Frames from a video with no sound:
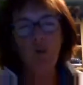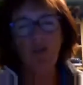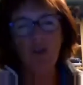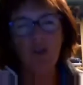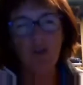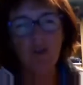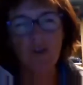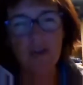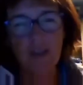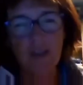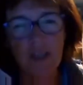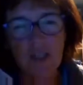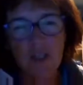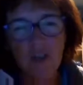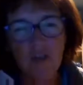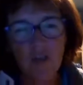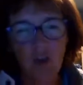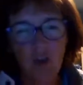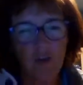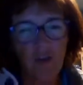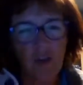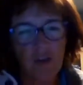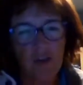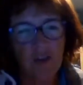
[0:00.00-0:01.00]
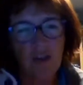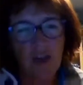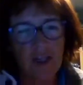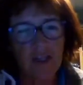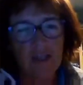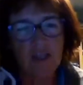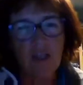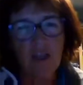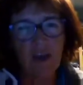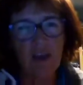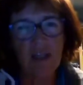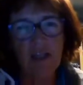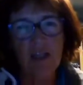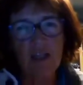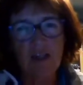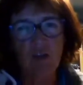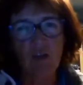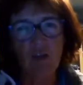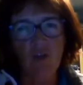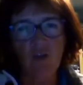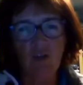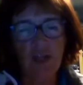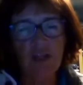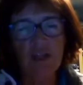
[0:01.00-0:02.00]
Porro says, you've got those like tiny
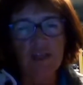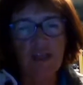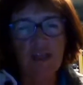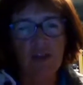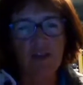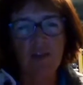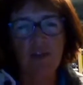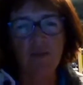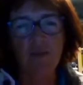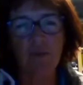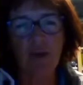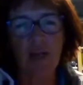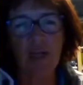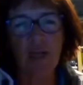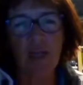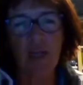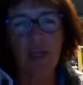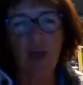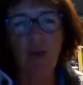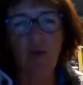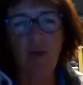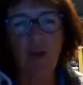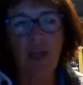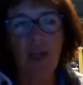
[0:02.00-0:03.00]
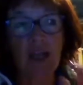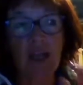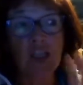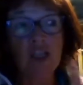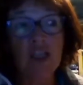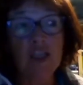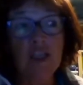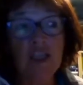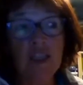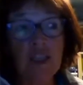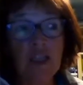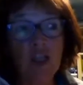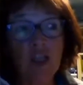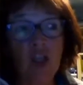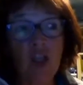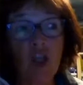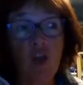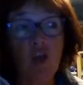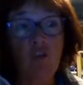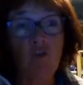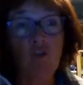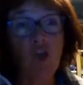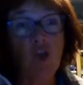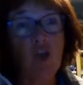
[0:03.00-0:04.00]
little grey cells of mine going, and I just didn't know
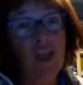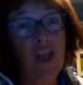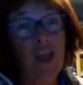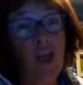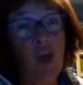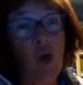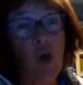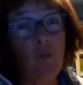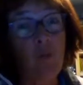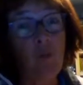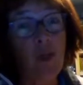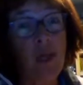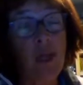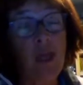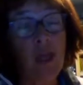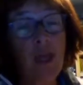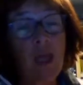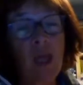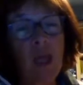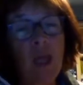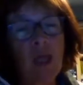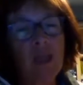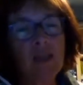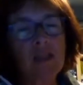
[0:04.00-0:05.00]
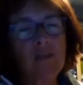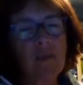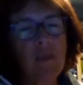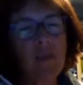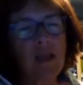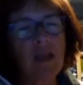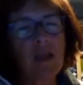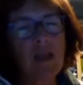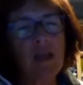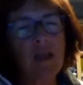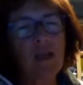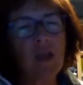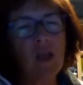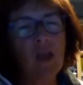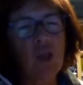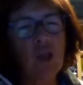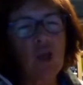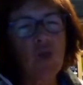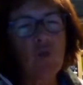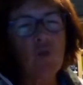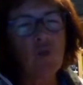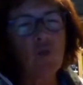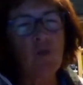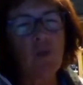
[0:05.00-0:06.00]
if you could help me, because I'm thinking that
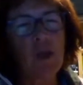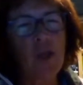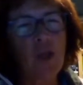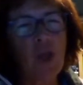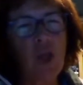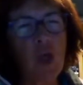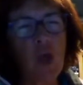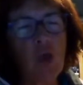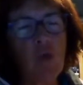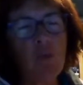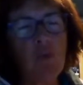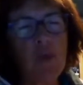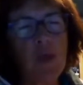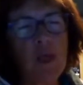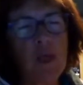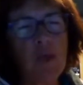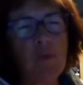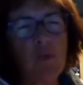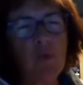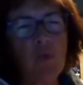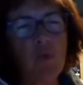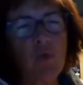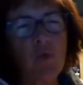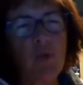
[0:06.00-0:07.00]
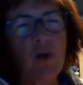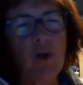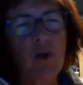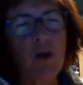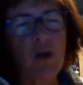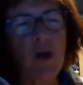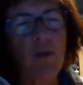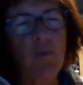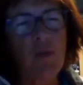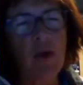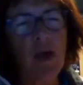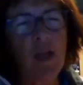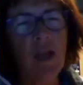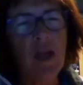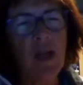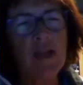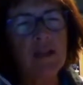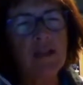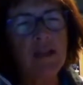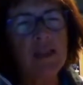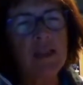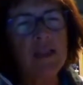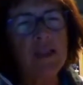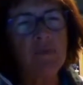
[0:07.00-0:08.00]
you probably know people that I might
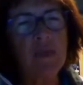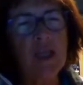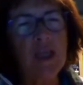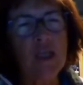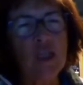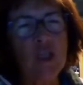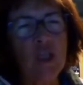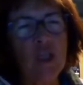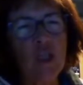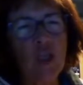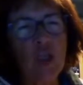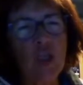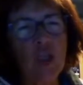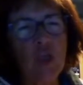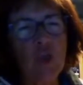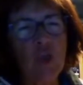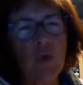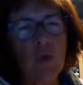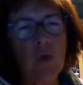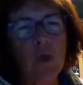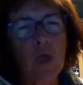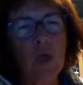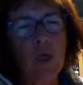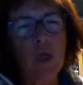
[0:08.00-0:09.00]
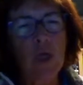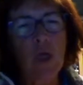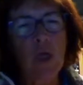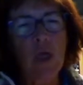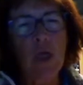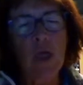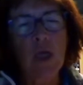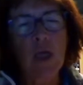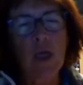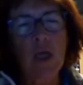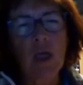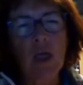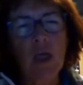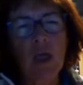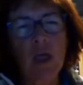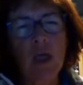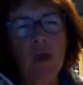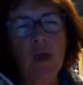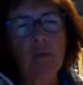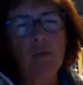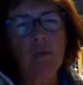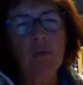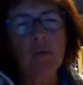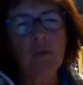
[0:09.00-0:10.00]
like to speak to.
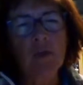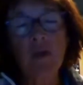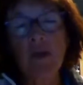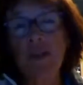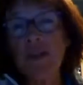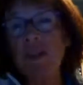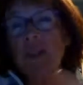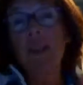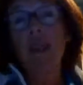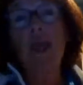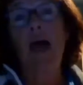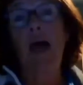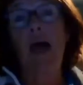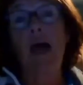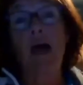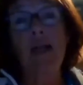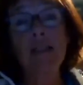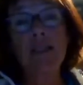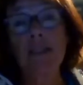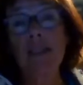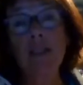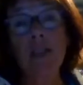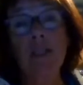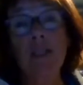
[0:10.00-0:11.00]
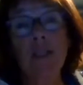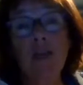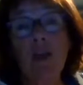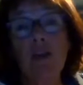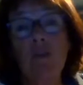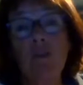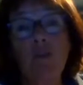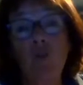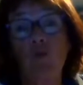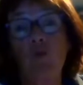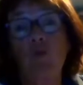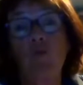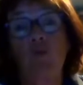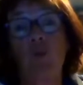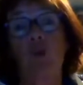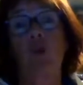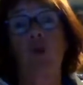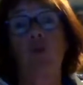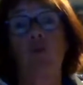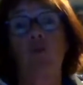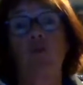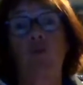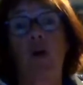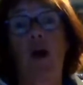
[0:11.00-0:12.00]
So I just didn't know if you were
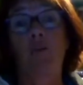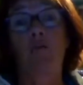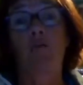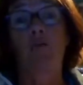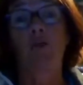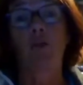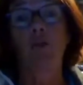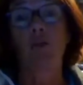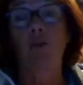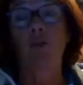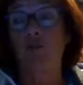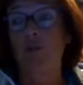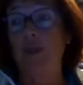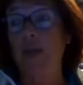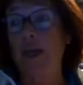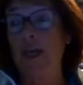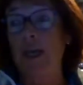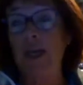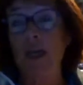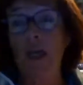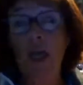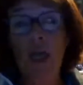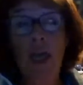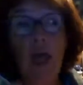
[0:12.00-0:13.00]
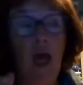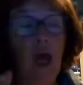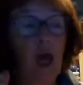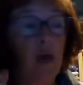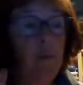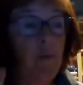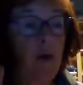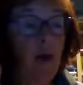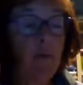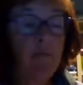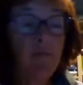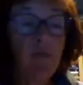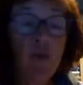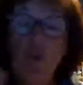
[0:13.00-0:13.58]
up for coffee. I'm